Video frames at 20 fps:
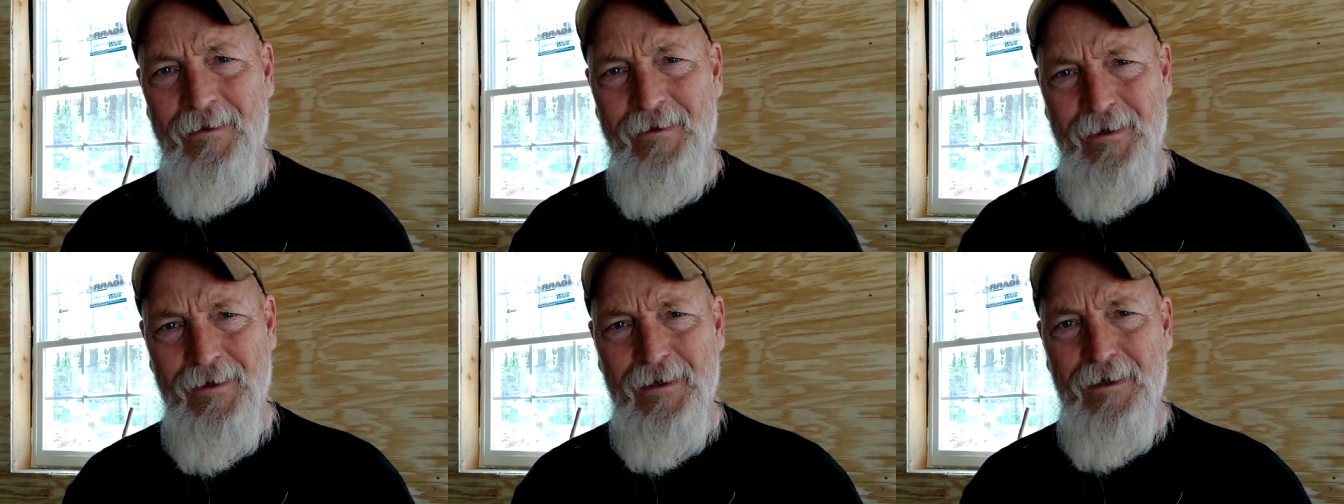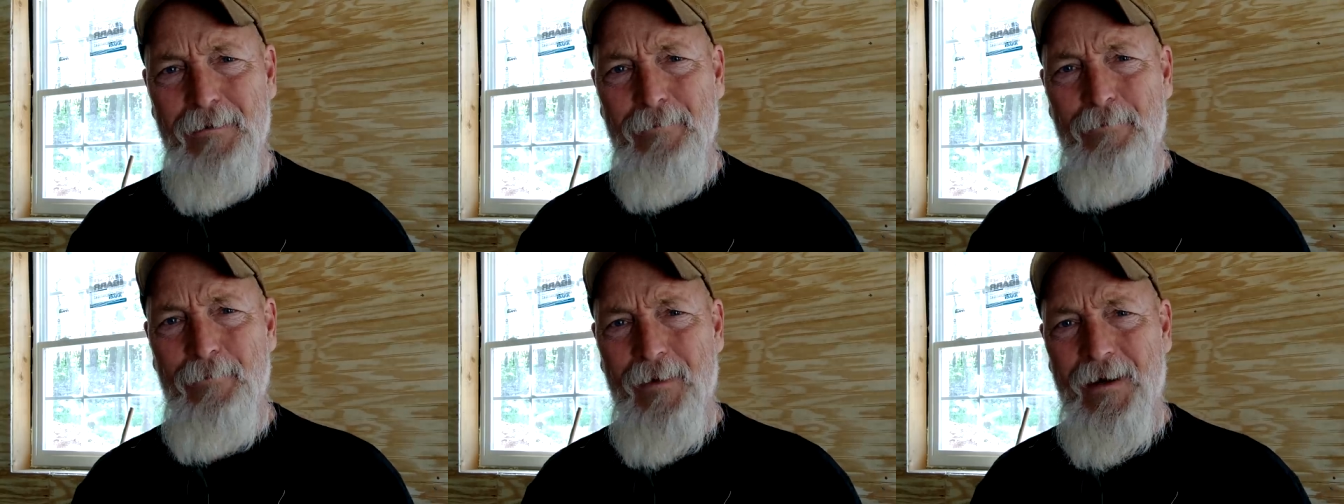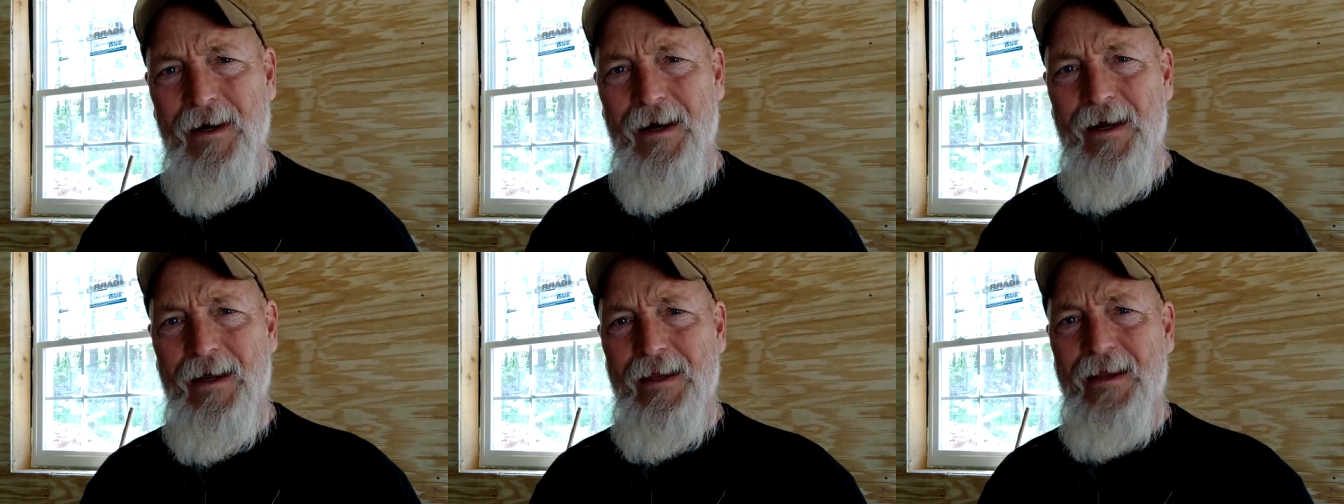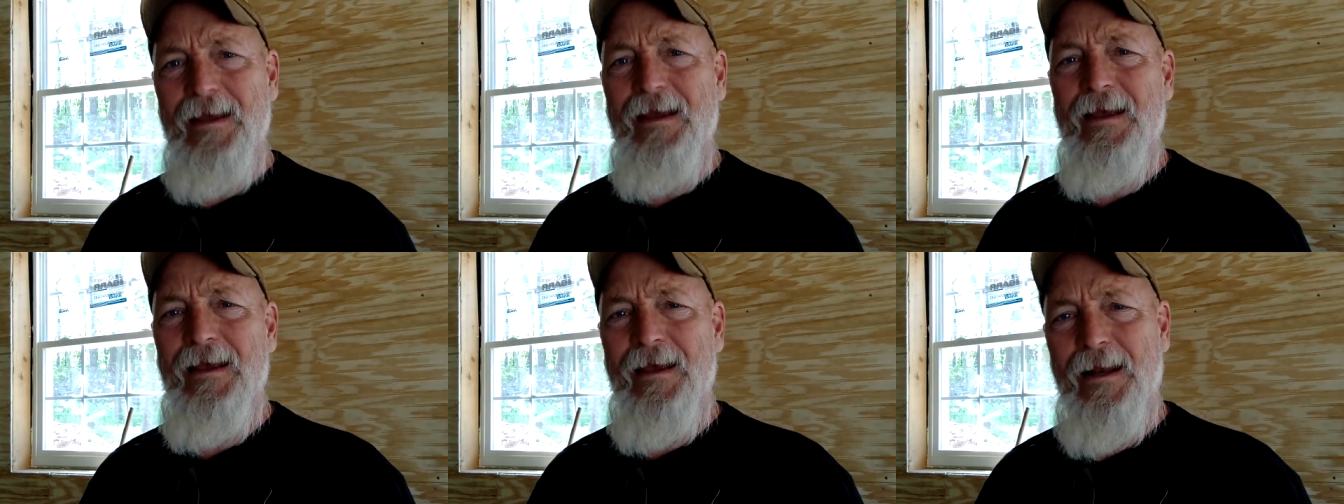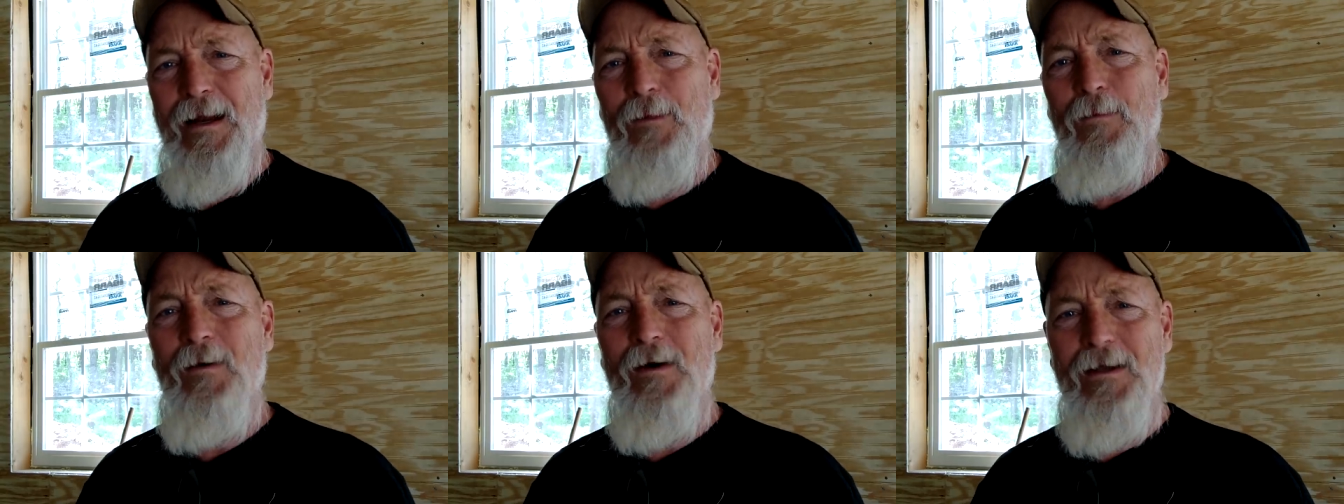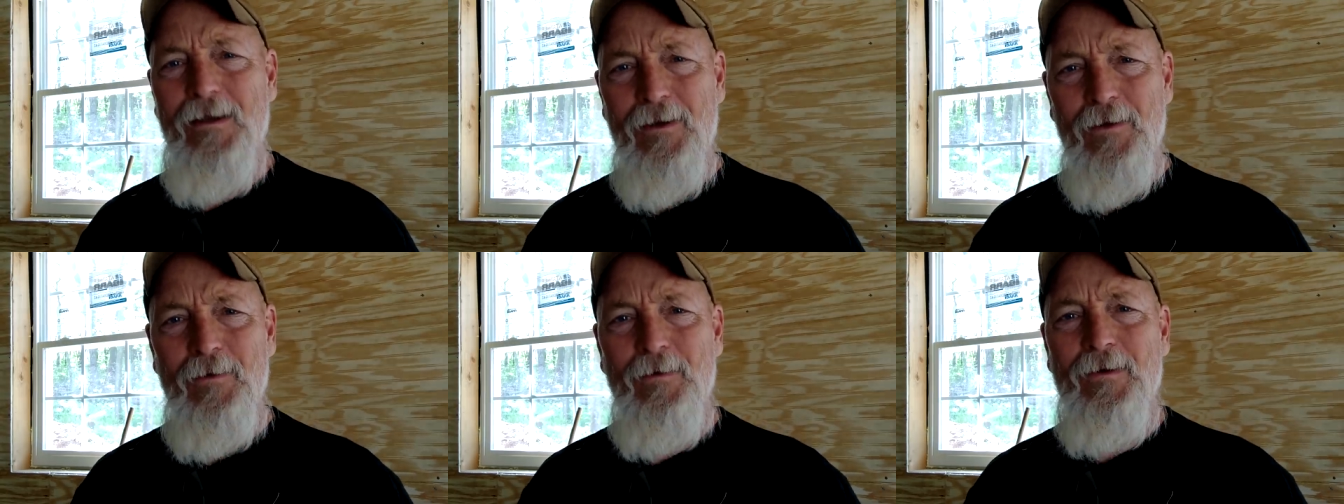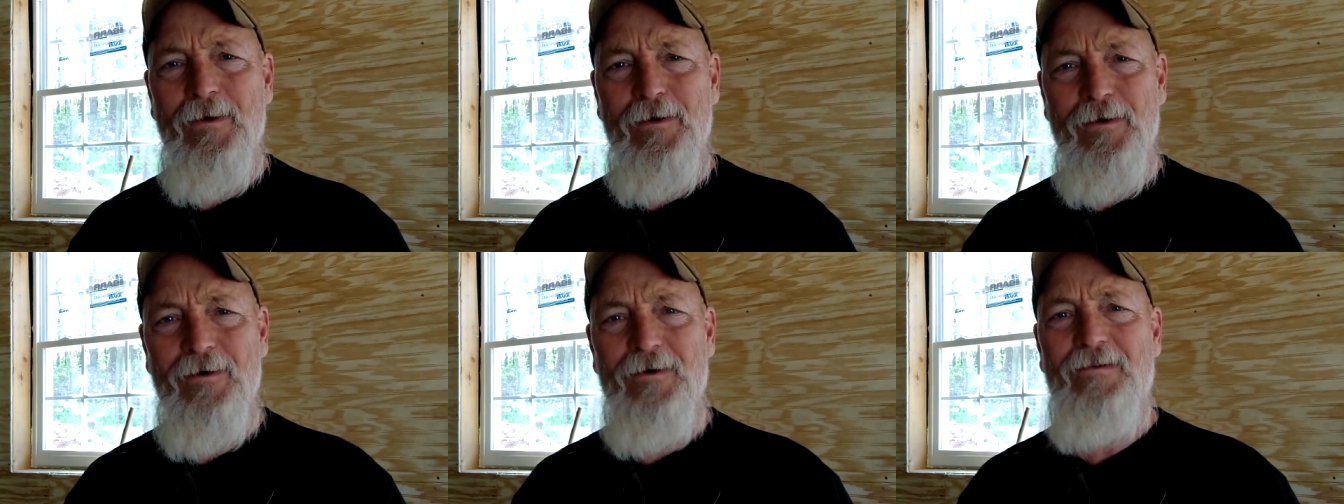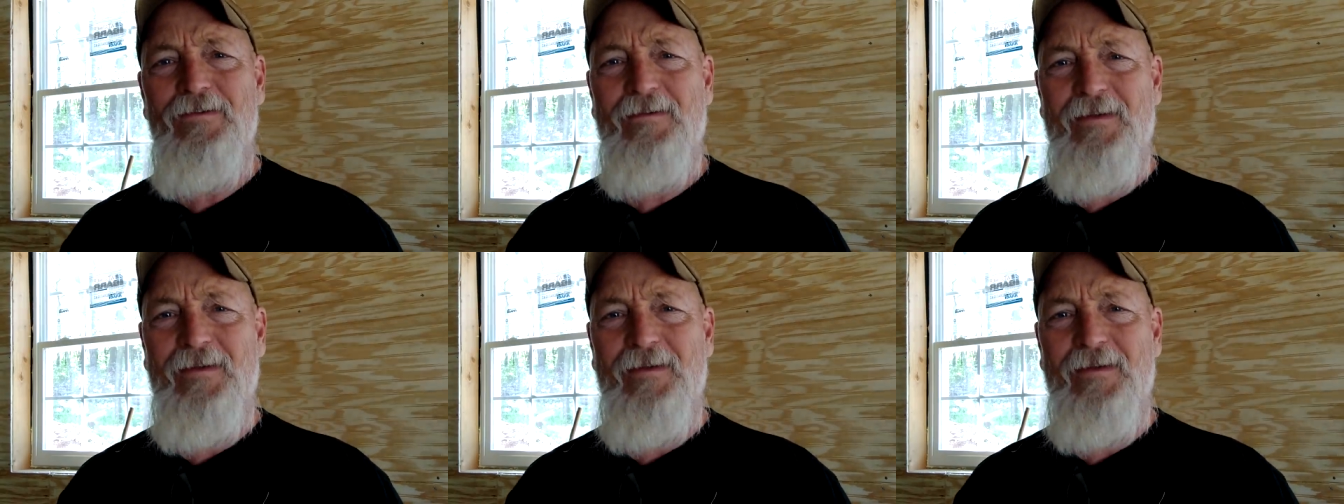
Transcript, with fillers: come by, and I want you and yours